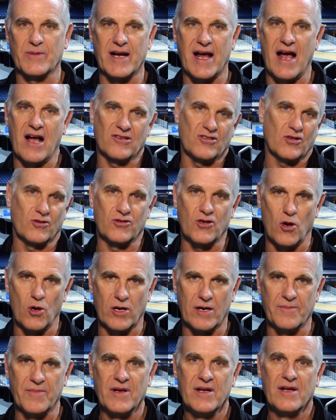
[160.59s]
But I also
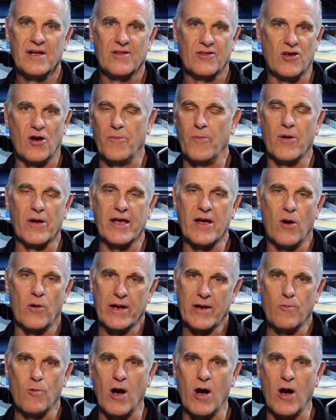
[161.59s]
told them there'll be only